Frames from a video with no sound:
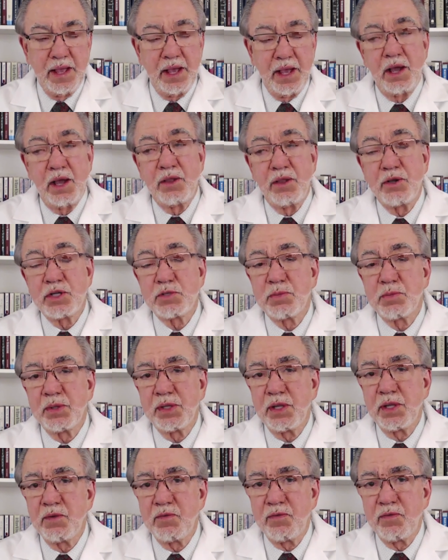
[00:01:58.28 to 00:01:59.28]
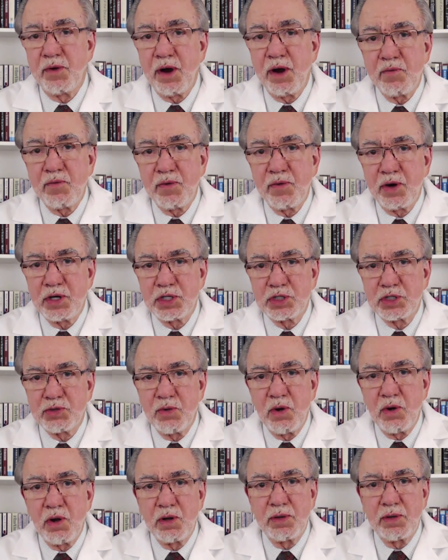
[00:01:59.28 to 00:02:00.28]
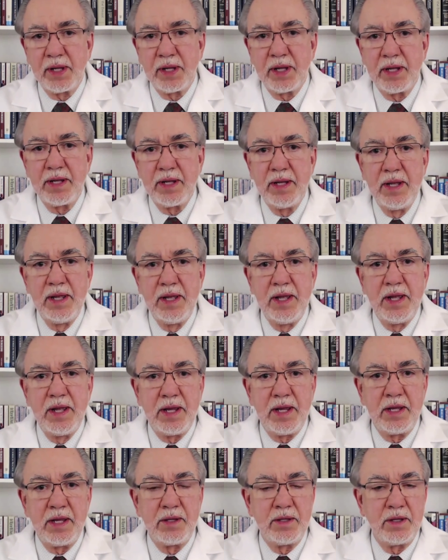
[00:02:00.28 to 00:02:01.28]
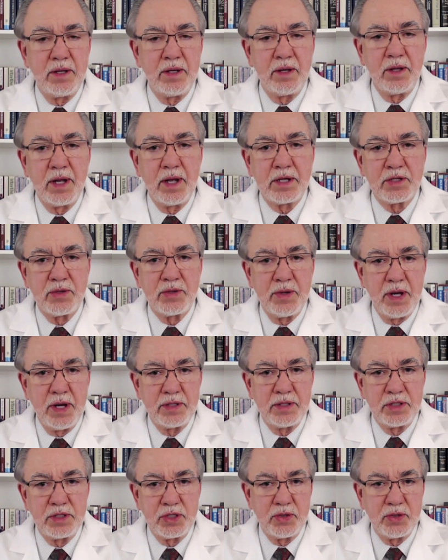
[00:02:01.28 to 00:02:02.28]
Others believe very, very strongly in the electron